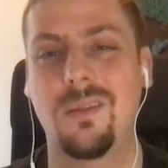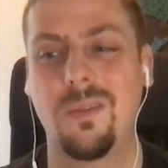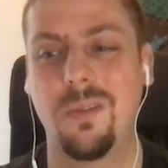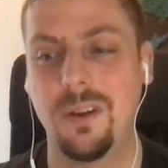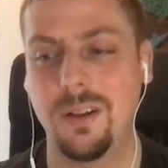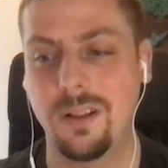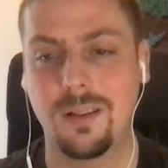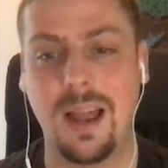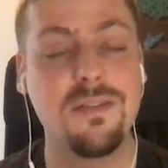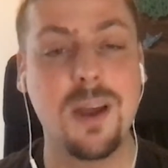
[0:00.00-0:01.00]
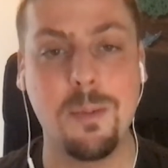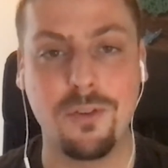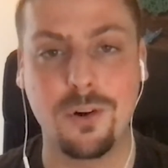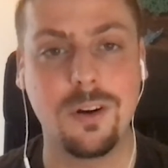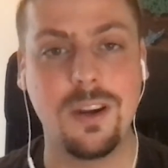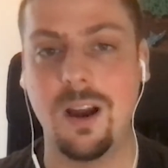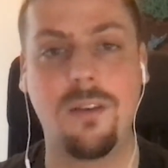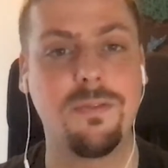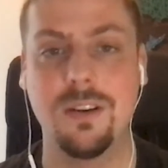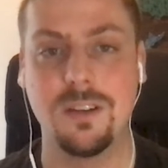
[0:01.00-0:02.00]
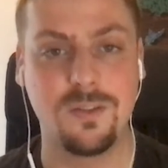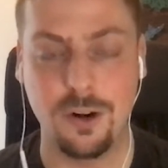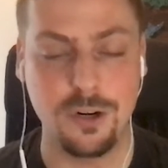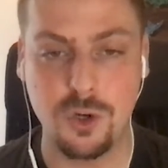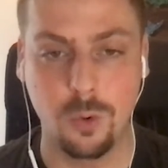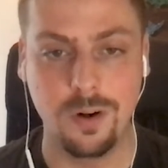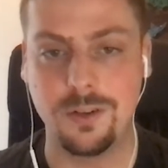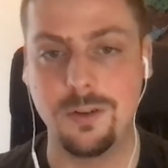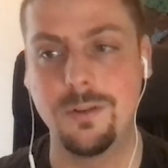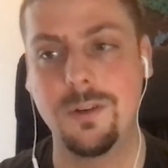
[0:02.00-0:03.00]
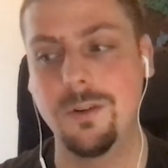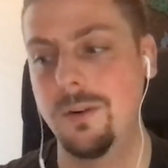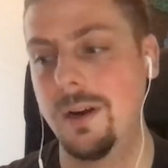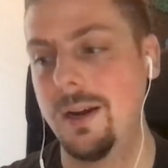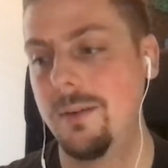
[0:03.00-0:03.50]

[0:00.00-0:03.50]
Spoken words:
the lifetime of a cookie often is very short due to